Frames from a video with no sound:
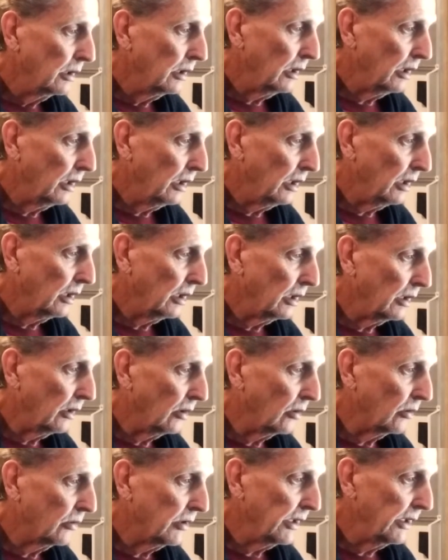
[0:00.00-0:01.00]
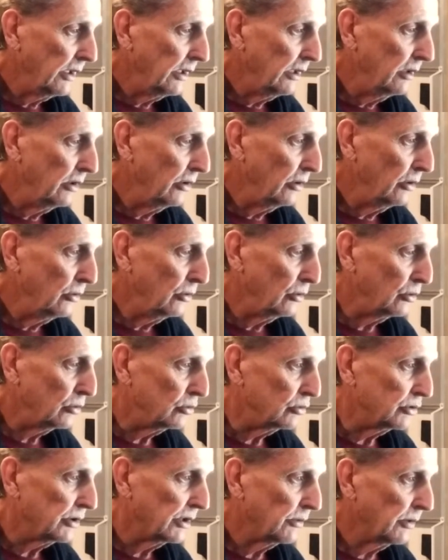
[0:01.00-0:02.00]
Uh, okay,
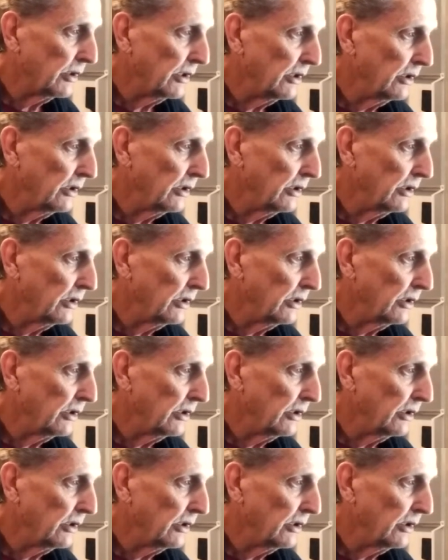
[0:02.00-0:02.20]
news. Here we